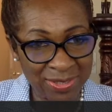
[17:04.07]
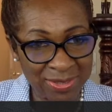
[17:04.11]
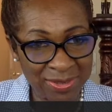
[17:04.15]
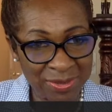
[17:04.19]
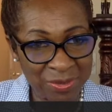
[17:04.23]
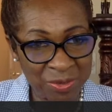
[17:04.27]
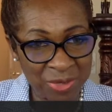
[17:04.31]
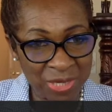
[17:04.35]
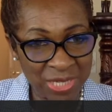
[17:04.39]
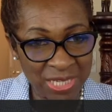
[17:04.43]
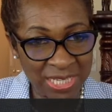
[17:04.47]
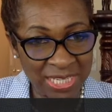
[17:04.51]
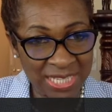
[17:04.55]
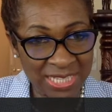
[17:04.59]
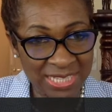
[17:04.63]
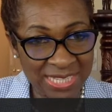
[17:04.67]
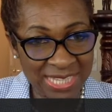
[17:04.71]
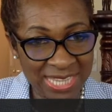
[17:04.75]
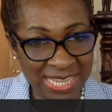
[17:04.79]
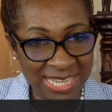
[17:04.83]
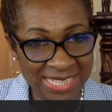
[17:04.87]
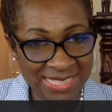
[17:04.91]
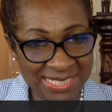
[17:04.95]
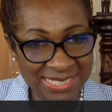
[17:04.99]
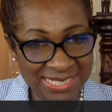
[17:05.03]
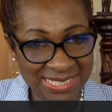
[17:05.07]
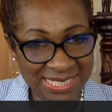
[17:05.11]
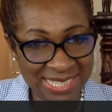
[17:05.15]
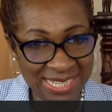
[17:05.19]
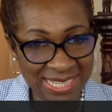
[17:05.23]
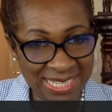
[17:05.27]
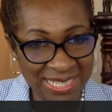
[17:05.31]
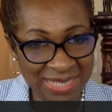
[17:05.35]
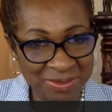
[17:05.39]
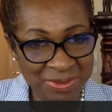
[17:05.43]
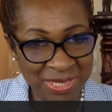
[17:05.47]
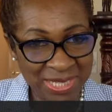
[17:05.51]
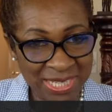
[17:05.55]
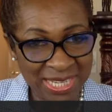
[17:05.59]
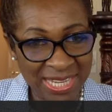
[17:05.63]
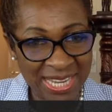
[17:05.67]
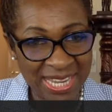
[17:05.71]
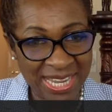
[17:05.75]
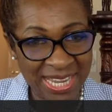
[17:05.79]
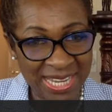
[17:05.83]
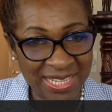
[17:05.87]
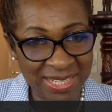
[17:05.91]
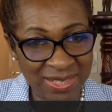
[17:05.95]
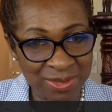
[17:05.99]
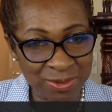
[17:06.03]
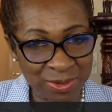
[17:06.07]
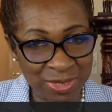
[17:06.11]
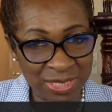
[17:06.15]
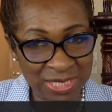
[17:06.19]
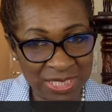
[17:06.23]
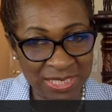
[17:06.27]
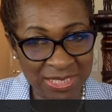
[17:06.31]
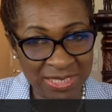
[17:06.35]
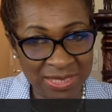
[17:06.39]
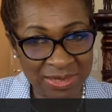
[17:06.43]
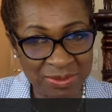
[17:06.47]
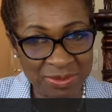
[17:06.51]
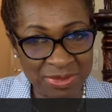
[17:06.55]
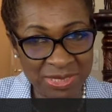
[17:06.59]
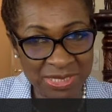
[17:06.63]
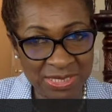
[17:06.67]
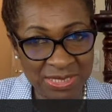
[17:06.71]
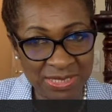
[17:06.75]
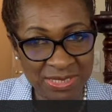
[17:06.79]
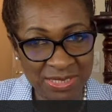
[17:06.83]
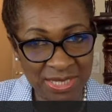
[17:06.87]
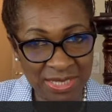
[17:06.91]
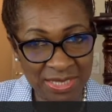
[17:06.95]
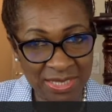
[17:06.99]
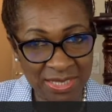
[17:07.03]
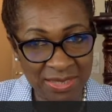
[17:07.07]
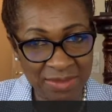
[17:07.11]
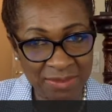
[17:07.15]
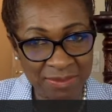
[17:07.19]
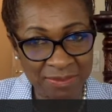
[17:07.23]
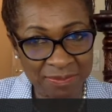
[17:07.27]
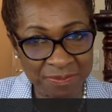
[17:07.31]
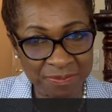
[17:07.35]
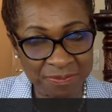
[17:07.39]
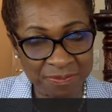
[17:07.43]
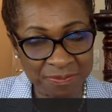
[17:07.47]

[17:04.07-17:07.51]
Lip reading: on the way class time and curriculum is set up.